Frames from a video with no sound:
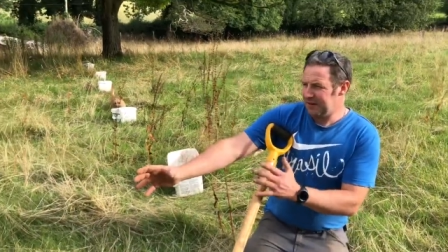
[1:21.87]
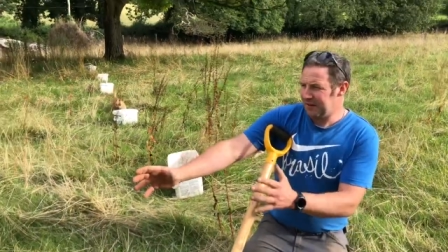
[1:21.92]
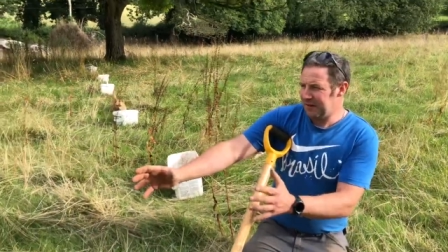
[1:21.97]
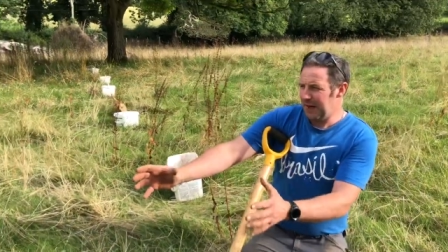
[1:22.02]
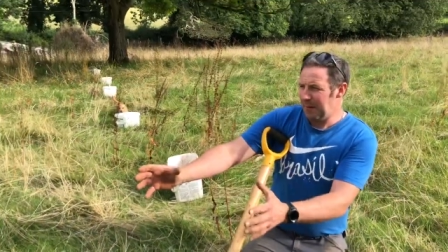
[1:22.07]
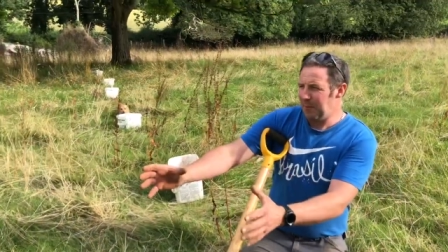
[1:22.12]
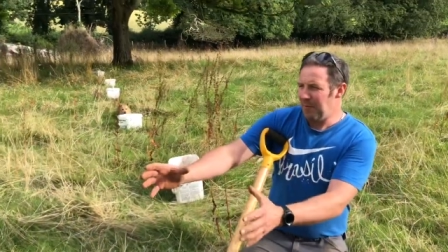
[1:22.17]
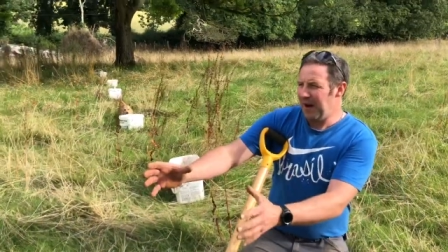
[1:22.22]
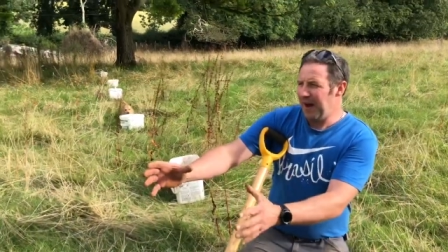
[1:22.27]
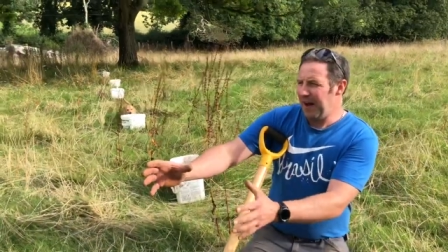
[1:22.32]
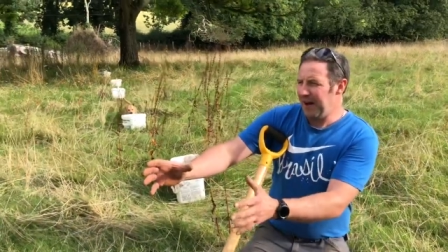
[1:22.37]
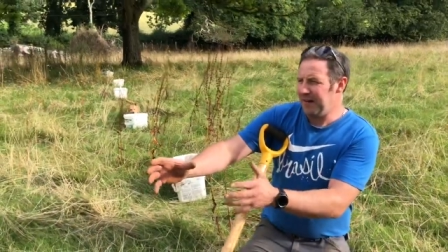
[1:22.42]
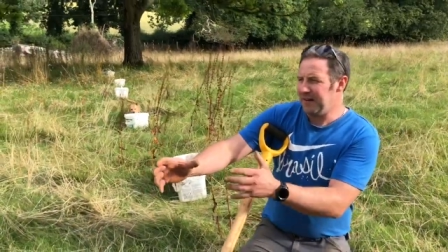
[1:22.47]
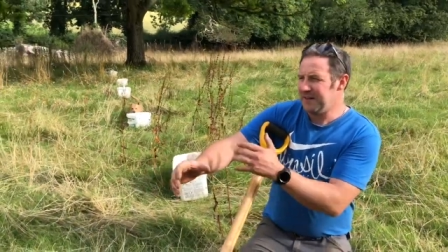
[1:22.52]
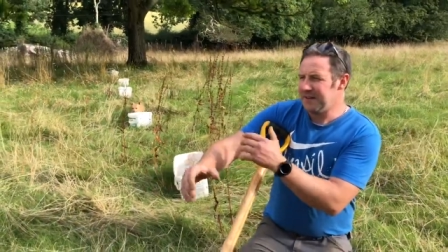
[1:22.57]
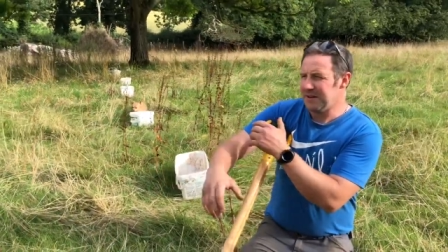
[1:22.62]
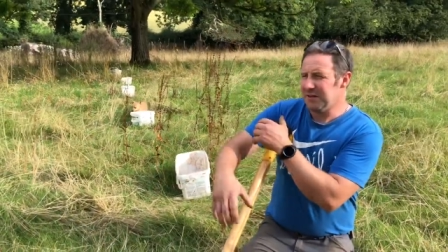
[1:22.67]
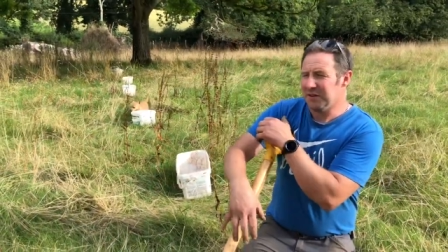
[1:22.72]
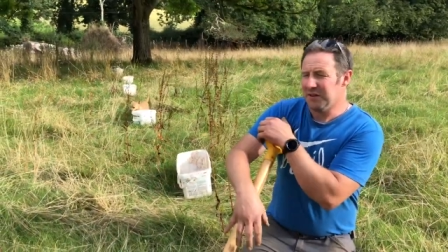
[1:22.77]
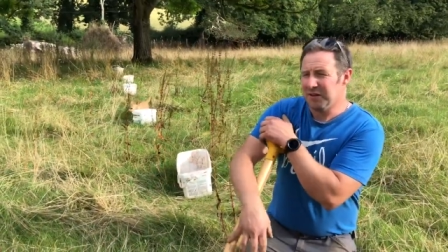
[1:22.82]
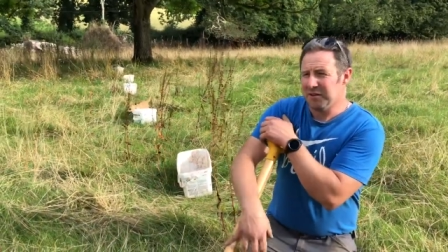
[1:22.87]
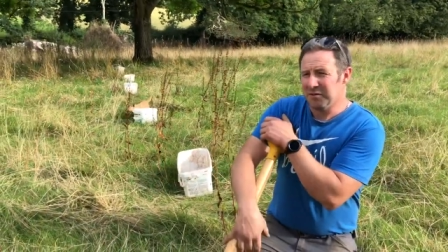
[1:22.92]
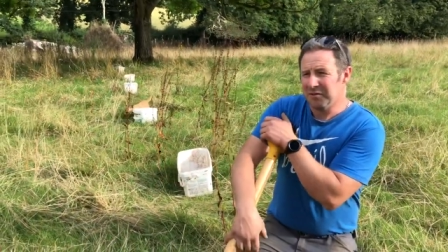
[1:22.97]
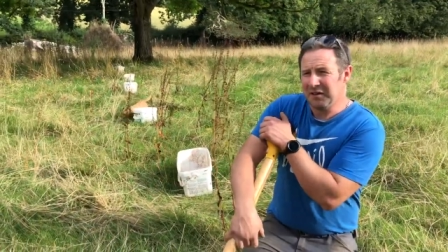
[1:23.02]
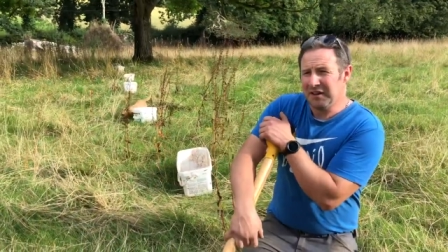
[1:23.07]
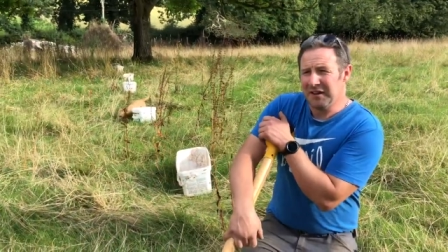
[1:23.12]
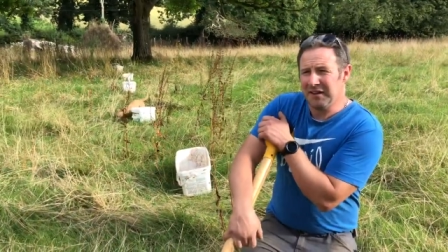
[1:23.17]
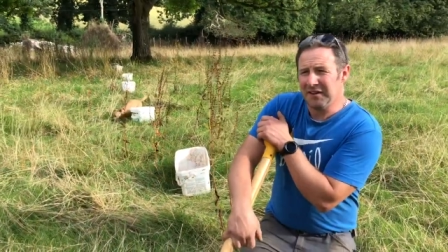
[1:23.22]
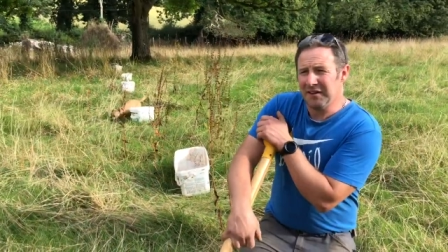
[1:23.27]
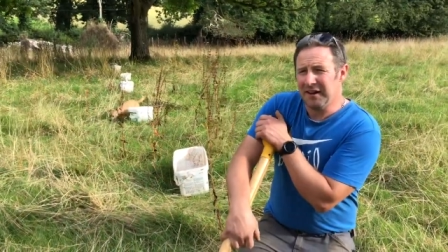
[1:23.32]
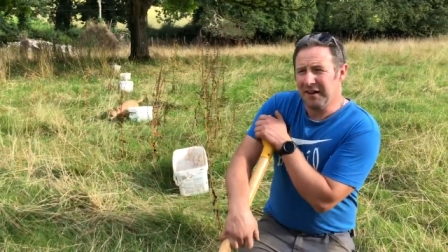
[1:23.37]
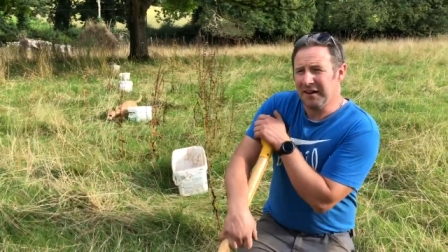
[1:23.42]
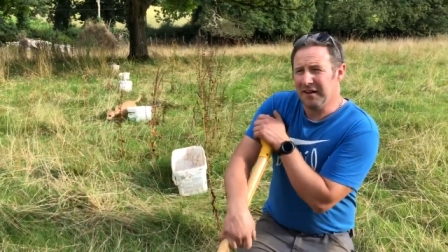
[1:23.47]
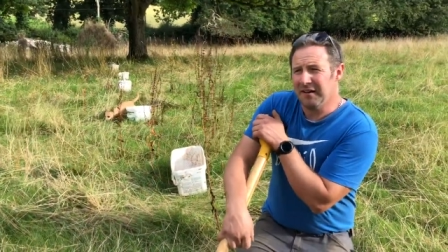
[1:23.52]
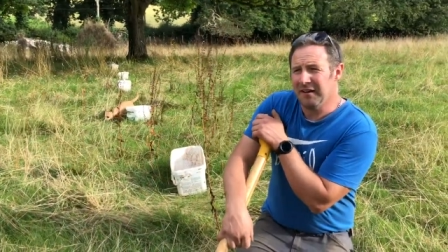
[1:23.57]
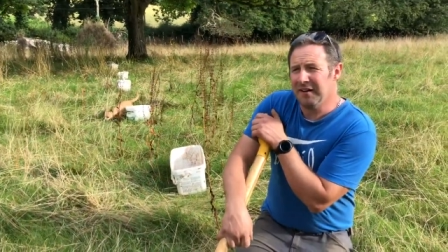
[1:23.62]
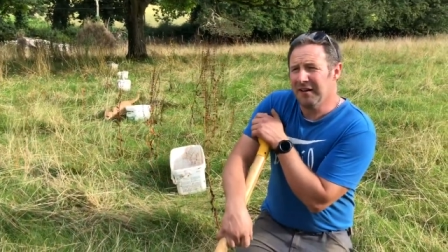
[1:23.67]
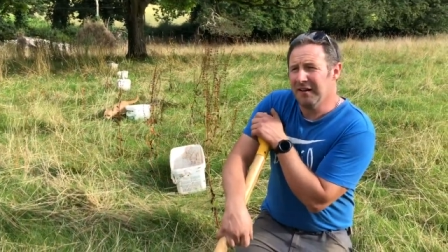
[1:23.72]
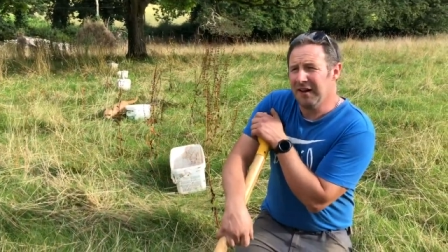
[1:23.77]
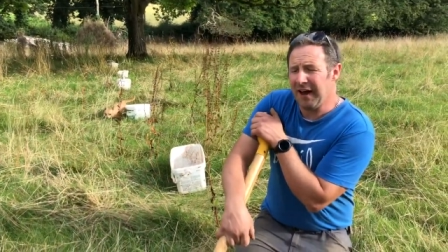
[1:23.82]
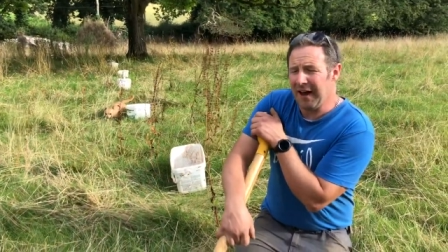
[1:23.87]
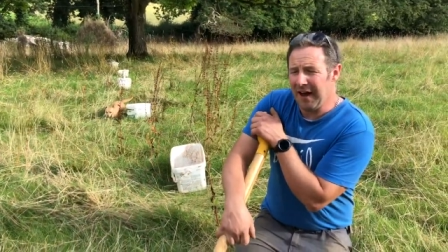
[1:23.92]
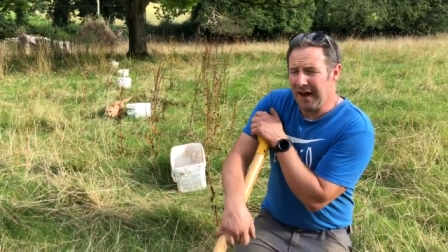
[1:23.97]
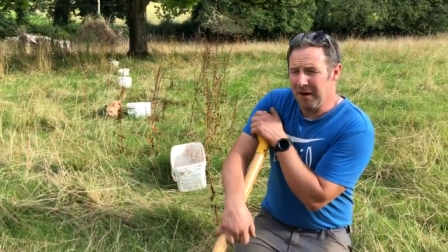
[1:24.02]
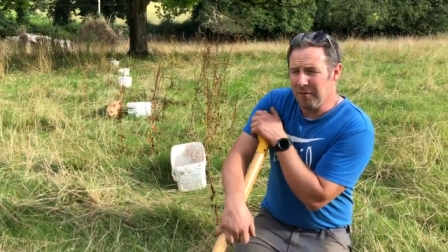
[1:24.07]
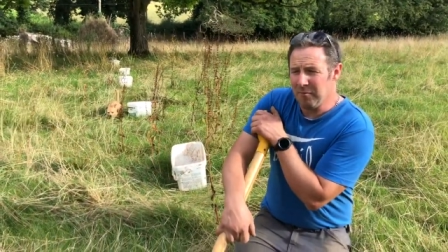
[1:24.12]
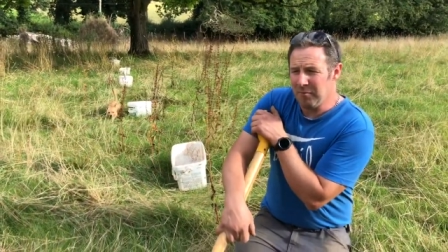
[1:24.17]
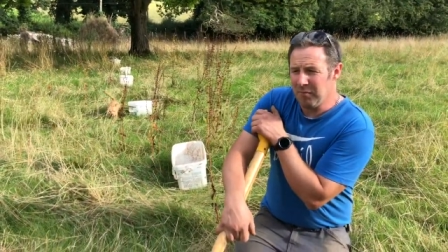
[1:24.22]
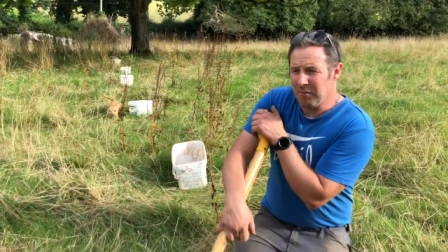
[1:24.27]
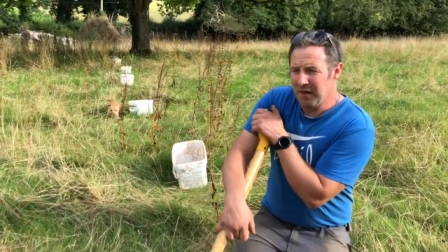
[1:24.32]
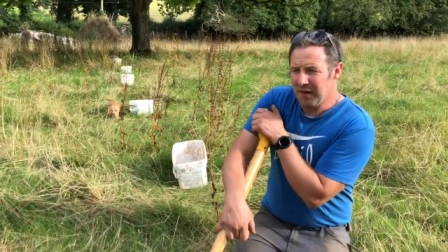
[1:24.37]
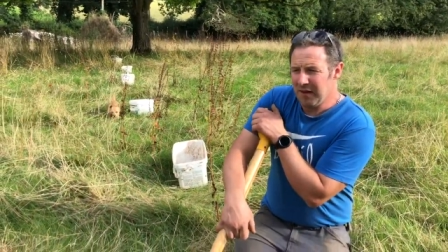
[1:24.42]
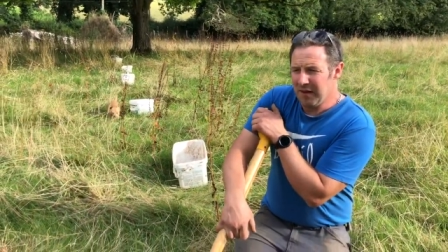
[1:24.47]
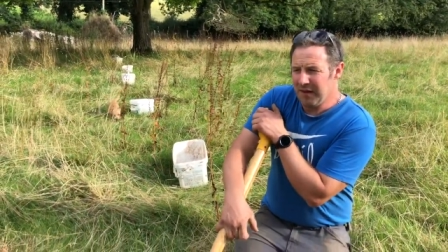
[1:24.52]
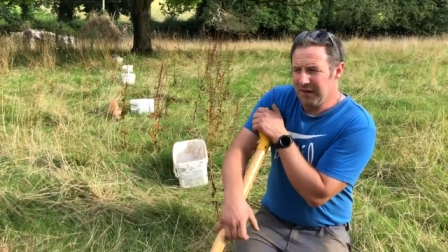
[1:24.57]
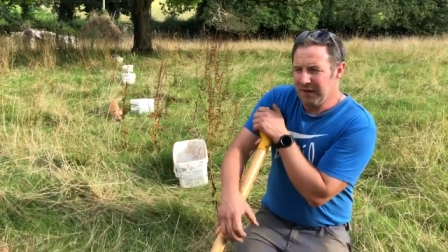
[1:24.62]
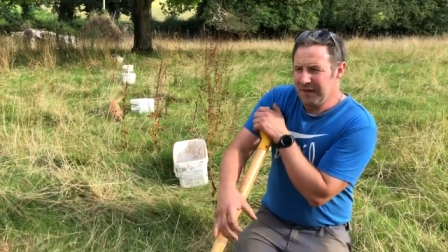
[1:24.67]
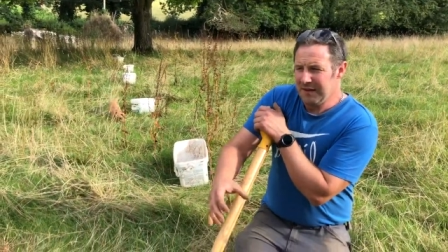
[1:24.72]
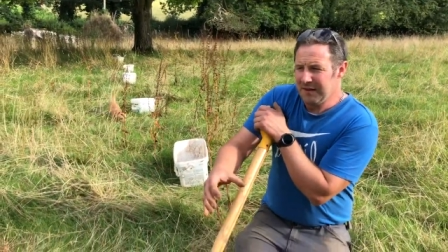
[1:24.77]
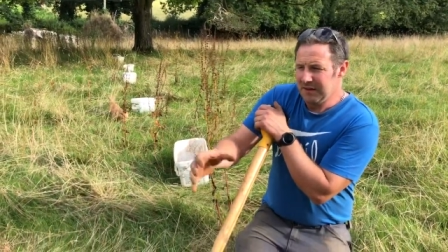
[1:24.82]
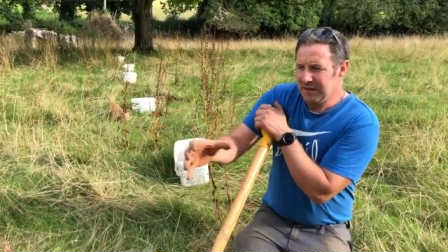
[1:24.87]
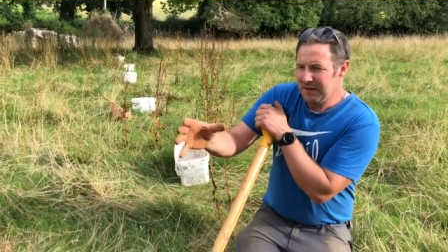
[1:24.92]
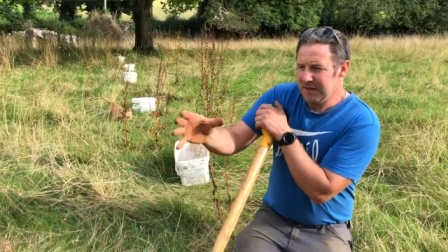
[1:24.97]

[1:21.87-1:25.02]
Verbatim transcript: pat is out in the field then,